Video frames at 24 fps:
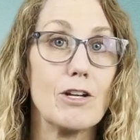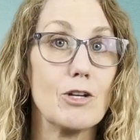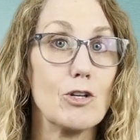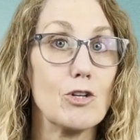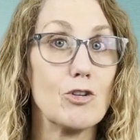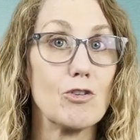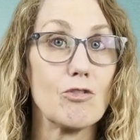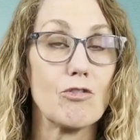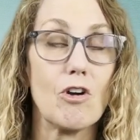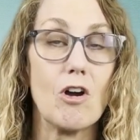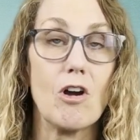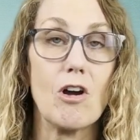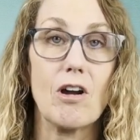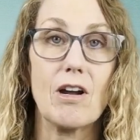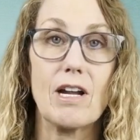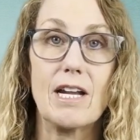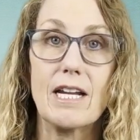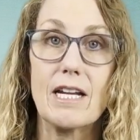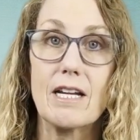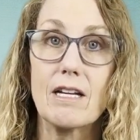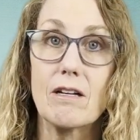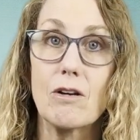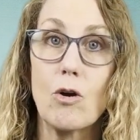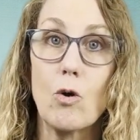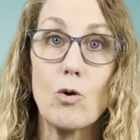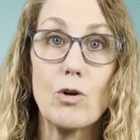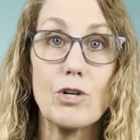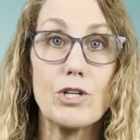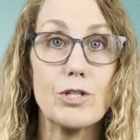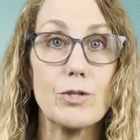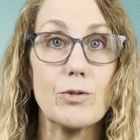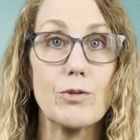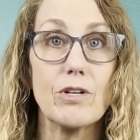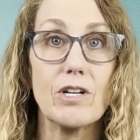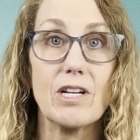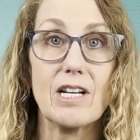Drawing or
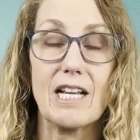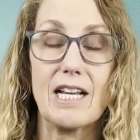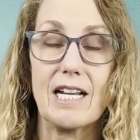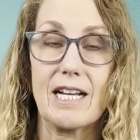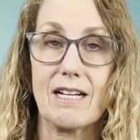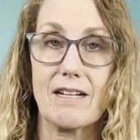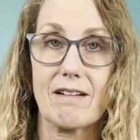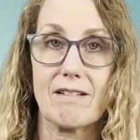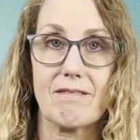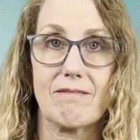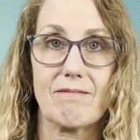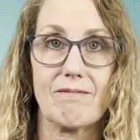doodling.